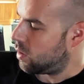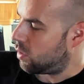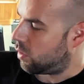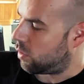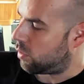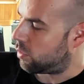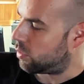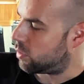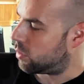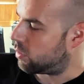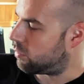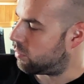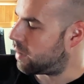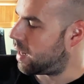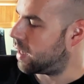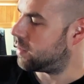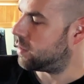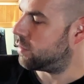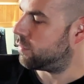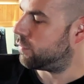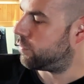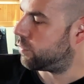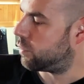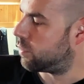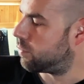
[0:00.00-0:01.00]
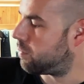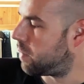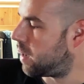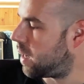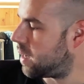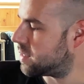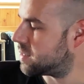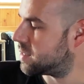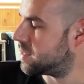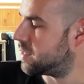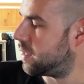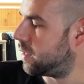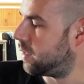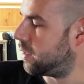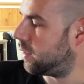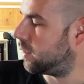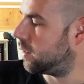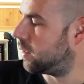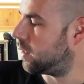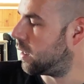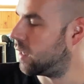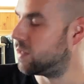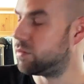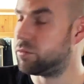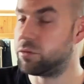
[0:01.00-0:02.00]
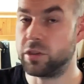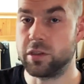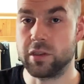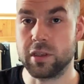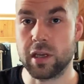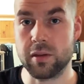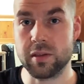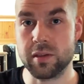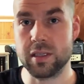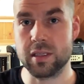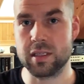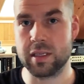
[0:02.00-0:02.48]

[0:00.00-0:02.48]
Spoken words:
or rather for passing 100,000